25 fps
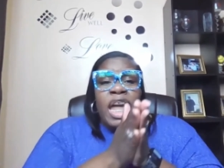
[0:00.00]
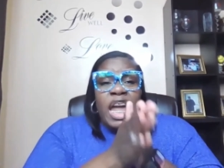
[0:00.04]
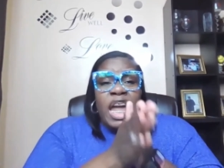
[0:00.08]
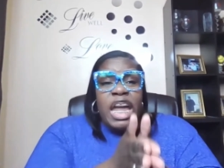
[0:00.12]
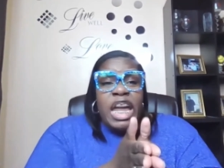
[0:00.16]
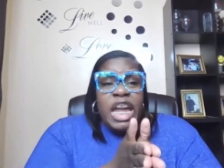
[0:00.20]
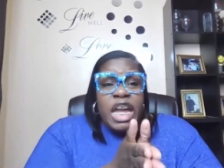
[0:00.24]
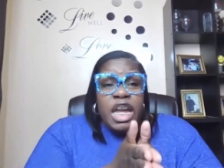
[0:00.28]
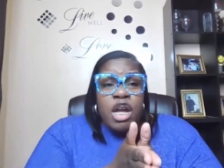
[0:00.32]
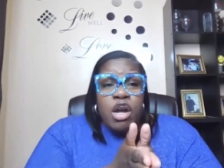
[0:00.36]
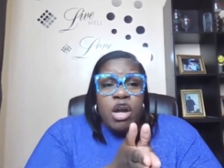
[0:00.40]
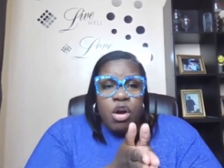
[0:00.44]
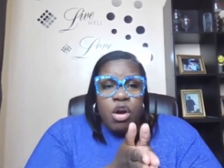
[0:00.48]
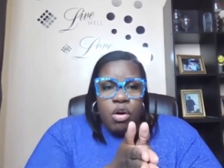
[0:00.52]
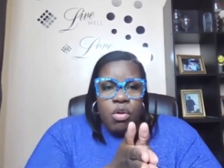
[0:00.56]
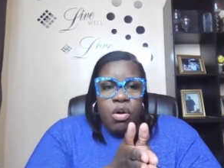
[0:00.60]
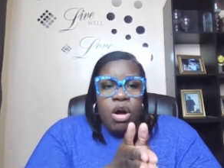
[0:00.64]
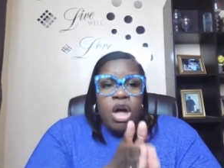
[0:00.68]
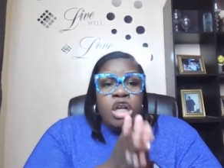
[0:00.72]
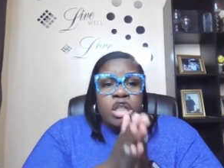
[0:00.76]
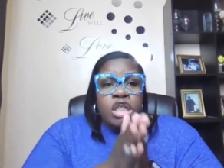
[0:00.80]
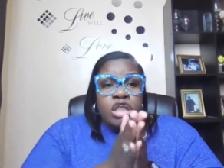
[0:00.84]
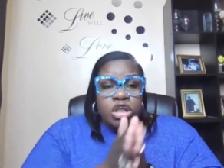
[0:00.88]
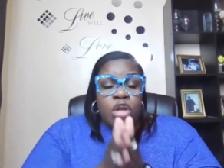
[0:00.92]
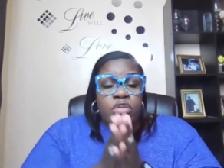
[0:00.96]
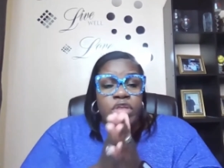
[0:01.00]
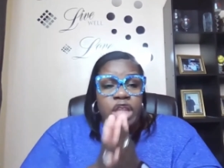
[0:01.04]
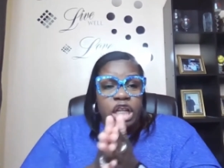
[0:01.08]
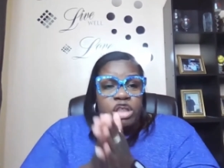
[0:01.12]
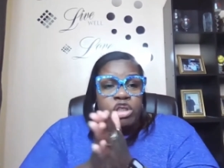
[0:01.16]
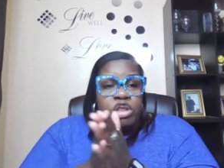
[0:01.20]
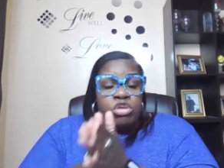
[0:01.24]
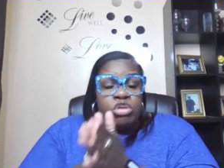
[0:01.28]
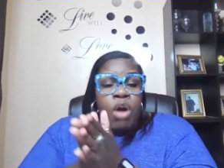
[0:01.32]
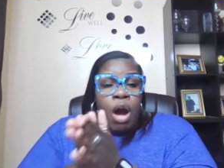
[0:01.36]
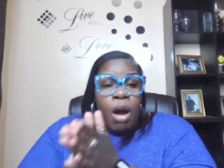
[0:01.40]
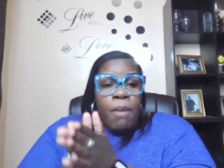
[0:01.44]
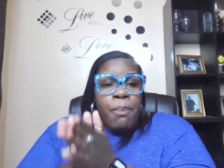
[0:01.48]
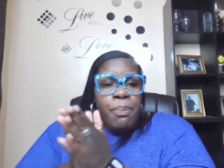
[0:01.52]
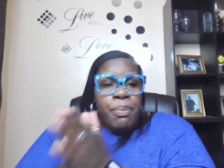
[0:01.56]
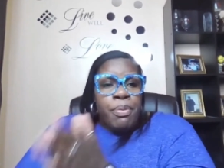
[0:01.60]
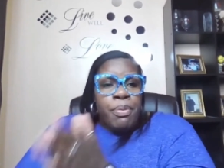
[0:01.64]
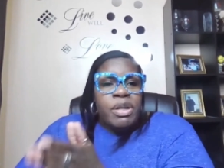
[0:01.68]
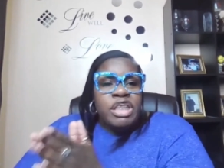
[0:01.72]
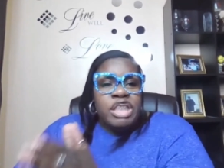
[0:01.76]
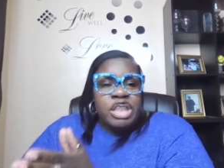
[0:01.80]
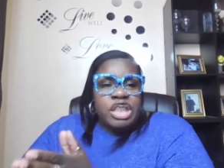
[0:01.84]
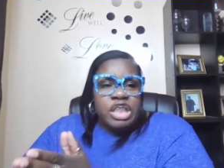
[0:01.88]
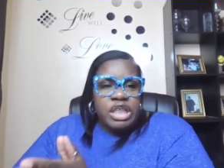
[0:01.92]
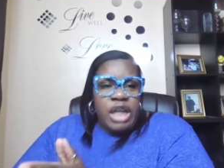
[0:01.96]
Heal so that you
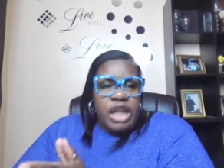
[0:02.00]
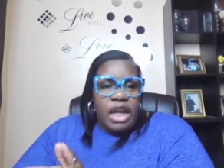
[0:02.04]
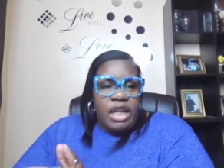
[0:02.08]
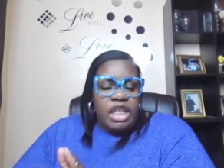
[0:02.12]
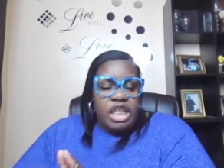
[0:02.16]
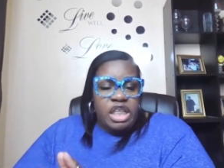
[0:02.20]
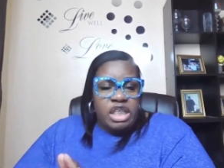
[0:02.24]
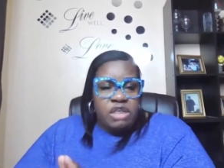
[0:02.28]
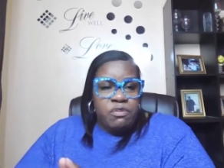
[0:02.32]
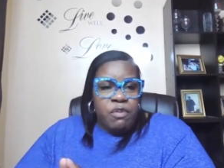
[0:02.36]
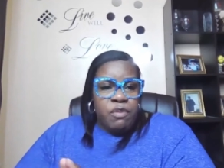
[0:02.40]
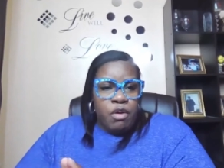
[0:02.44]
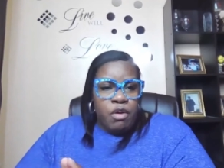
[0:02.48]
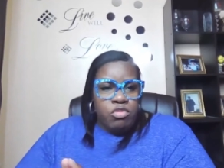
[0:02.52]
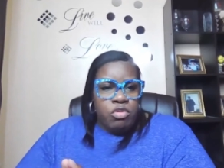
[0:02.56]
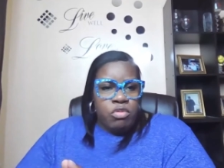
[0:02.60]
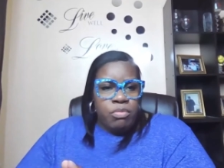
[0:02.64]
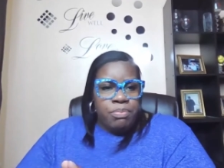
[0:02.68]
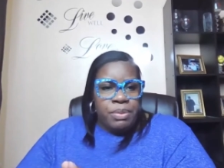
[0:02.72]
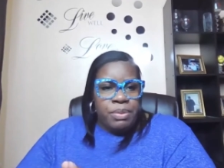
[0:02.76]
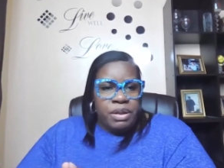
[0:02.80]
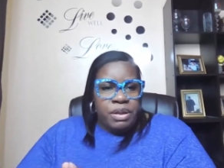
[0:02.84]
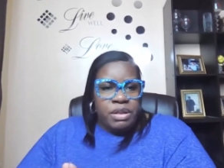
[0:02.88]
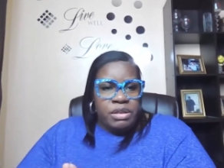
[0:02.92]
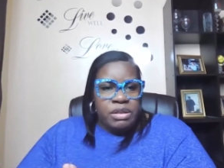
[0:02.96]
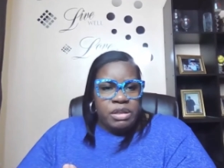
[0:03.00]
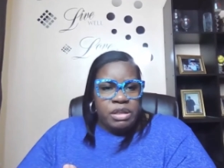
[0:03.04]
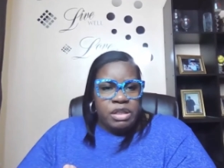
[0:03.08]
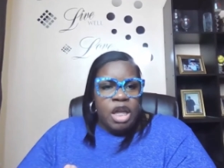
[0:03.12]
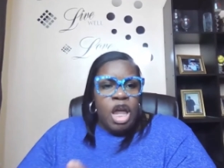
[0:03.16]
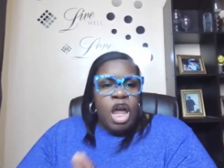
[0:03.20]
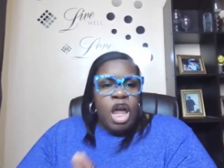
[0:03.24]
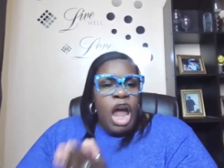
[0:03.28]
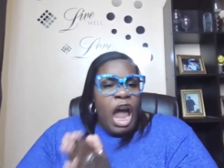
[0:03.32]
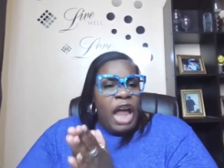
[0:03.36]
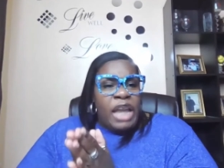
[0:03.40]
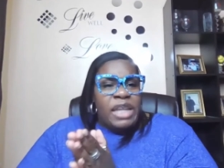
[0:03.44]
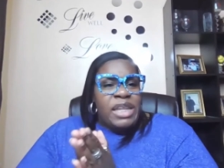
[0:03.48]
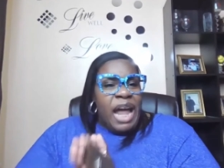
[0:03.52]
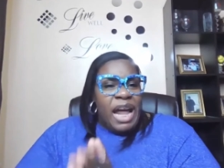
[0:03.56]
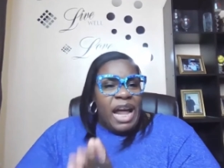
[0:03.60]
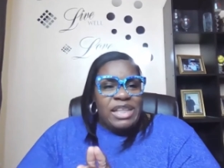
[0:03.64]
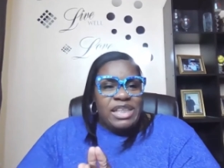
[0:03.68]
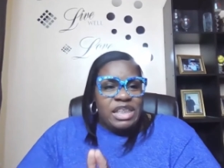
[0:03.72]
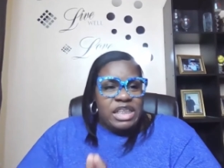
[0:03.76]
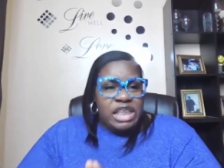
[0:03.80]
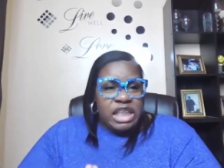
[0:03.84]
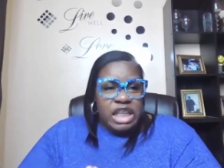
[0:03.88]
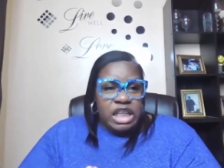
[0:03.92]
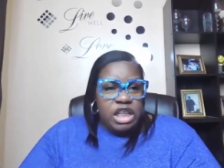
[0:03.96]
appreciate his vulnerability and not
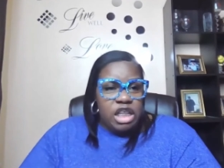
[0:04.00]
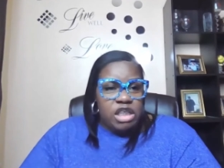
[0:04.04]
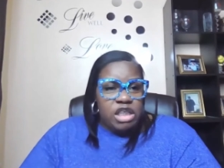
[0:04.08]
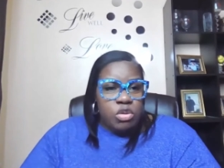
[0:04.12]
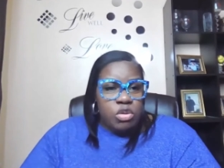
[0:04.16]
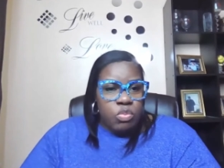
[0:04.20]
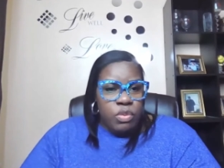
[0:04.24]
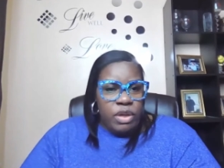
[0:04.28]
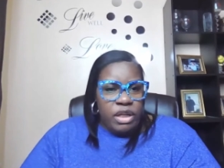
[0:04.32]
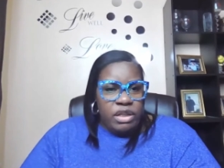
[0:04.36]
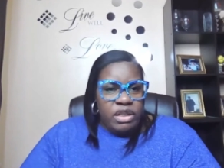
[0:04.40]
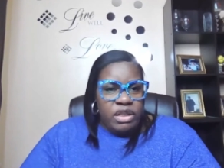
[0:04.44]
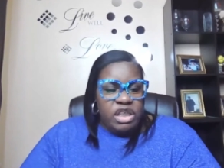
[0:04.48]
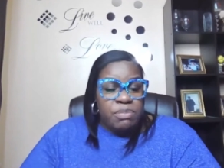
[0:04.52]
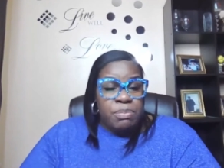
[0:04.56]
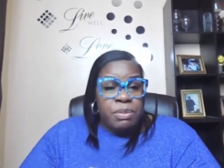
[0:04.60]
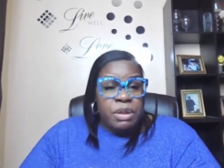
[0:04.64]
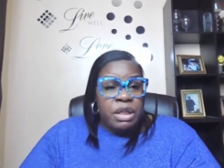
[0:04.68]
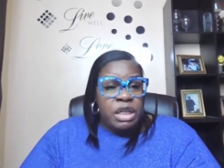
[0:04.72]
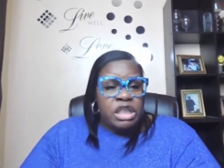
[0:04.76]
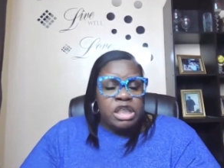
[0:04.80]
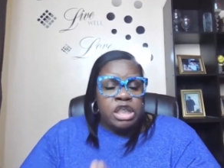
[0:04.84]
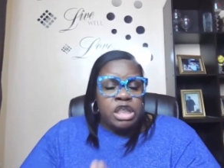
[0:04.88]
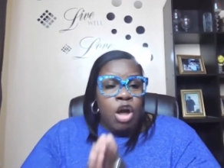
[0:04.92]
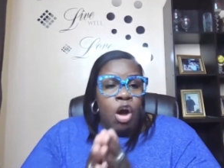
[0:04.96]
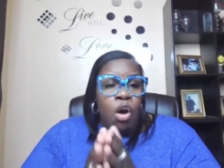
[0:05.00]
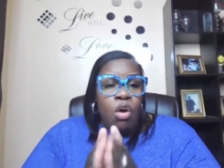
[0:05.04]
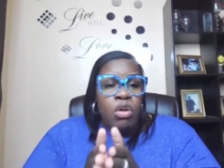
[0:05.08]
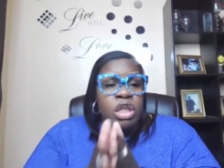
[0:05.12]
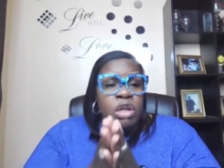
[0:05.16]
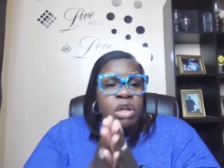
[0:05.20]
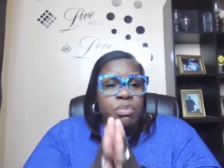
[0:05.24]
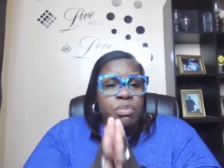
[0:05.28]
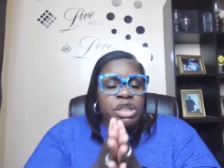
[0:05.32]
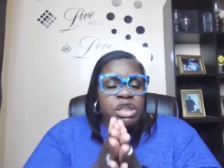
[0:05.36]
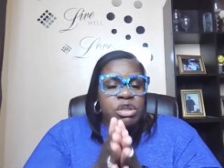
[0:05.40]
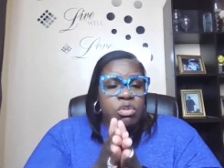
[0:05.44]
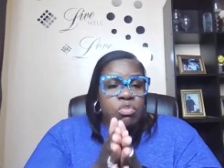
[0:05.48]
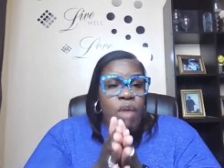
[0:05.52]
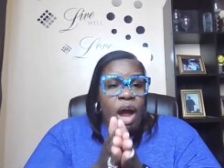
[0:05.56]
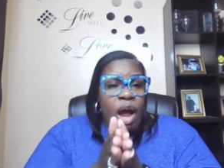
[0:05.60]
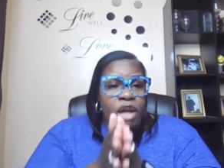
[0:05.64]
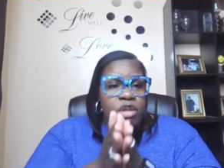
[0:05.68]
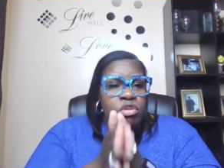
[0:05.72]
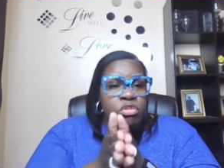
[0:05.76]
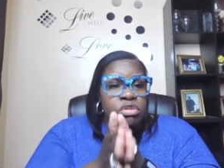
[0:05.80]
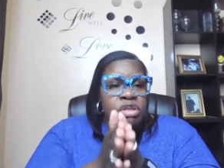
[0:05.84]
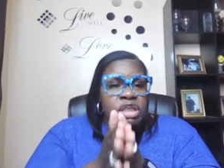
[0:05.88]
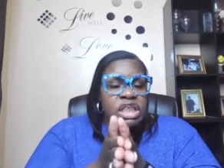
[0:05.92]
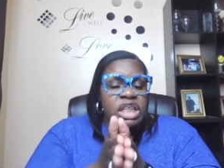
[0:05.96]
see it as a weakness. Because the only reason why
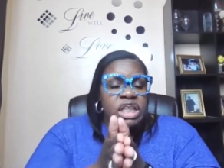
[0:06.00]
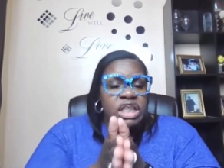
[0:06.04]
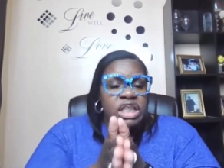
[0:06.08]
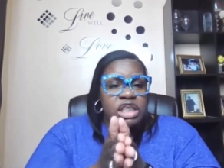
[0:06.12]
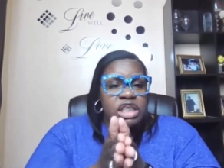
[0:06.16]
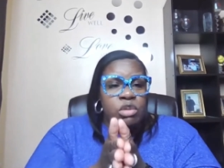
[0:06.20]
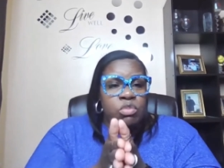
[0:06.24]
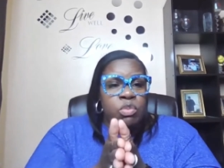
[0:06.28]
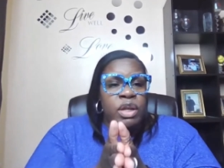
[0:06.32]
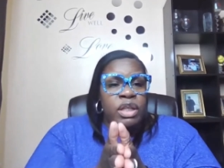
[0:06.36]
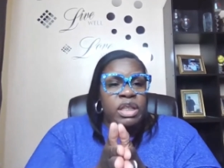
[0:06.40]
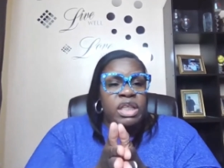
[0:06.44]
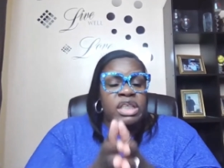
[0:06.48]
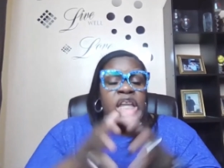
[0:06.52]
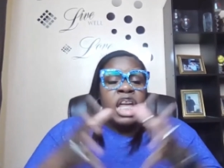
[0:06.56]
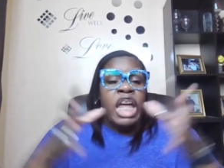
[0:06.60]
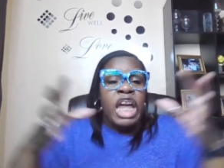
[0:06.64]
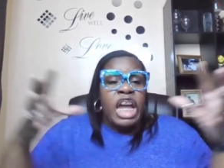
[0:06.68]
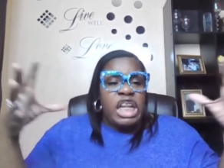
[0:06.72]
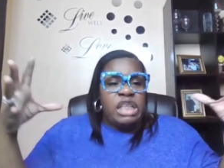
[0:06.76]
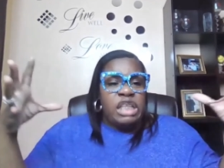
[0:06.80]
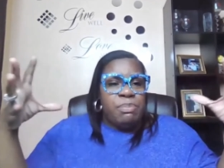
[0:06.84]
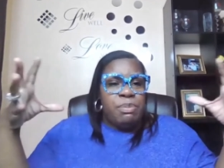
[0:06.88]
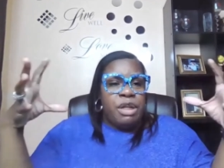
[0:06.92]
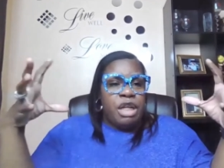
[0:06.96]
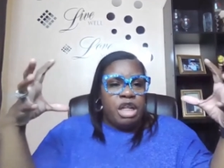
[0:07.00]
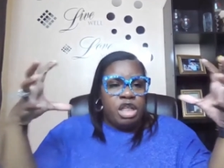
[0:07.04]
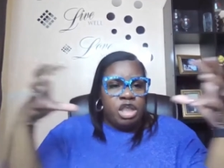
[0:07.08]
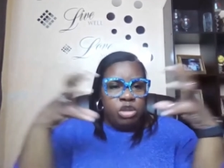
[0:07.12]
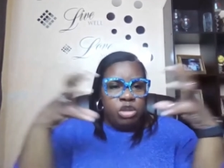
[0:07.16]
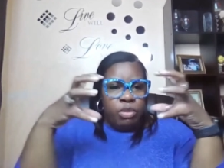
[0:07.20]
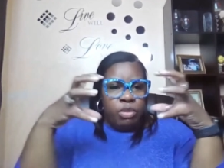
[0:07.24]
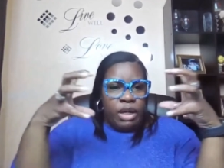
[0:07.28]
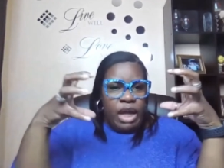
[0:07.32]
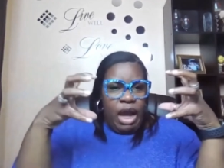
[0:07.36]
you see it as a weakness is because you're